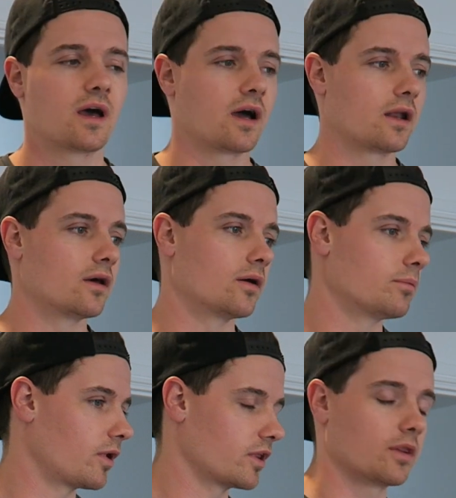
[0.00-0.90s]
And
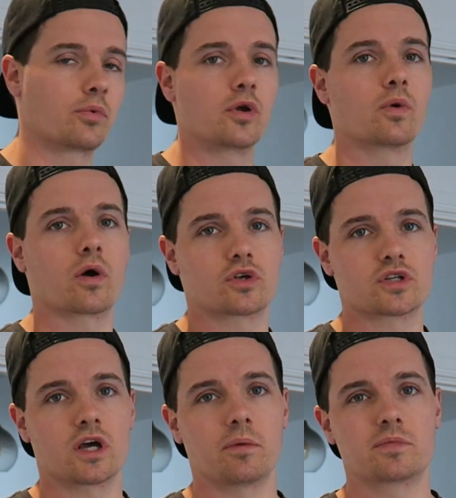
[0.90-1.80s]
I think the pre-workout
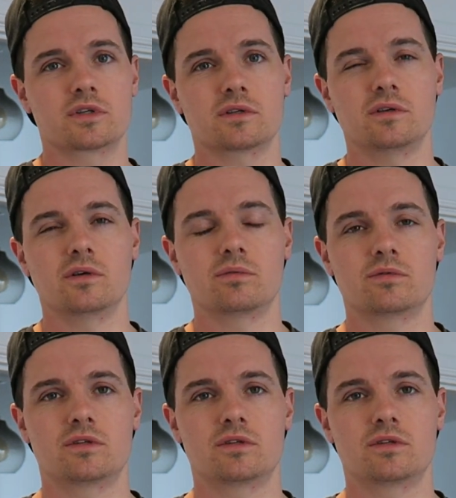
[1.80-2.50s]
just helps, you know,